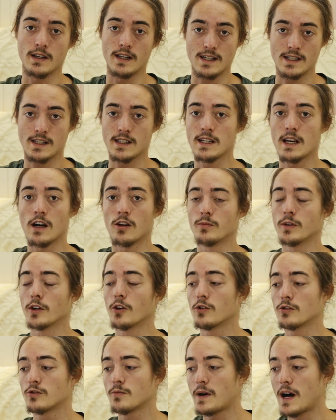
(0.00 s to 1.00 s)
next year I'll be
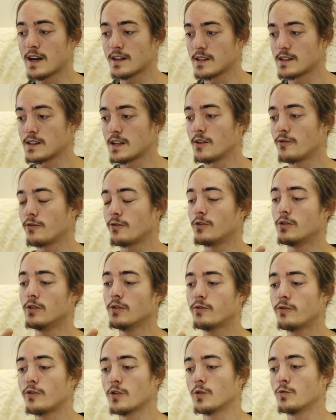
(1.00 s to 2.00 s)
going to Pakistan for
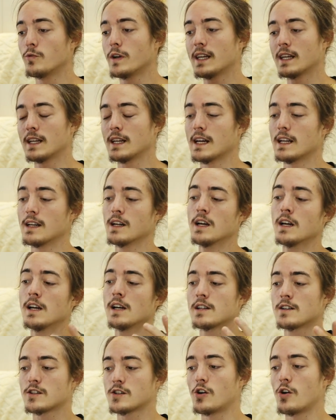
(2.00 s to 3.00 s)
a week again.
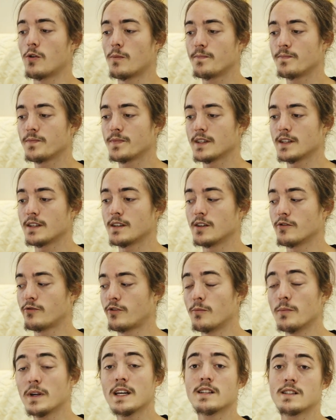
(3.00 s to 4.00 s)
So
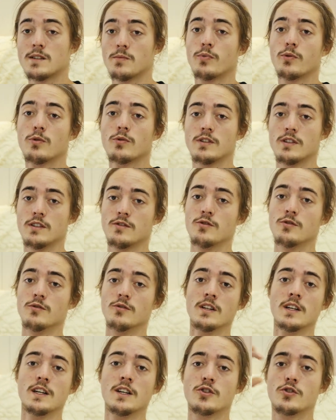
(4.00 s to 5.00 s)
for me it's important to
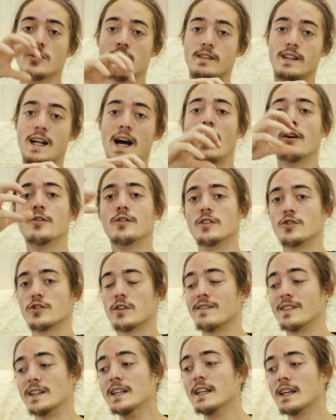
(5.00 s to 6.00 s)
travel out and
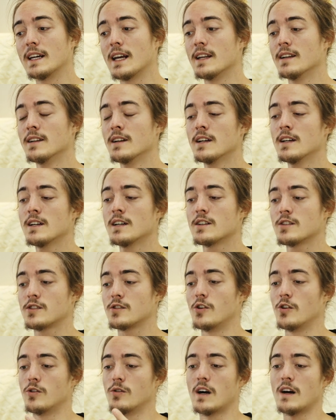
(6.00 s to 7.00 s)
travel in again.
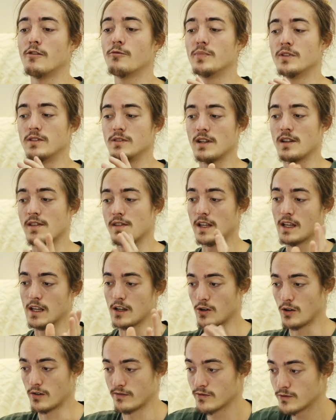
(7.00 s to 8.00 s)
So I've been
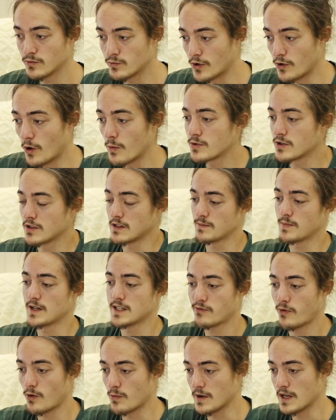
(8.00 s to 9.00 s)
thinking of what option is
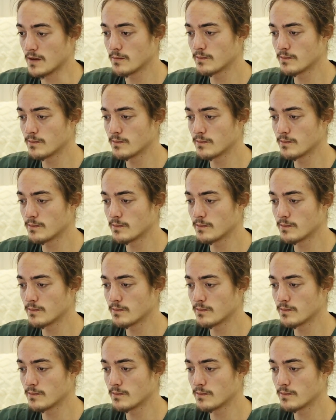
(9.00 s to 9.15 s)
best for me.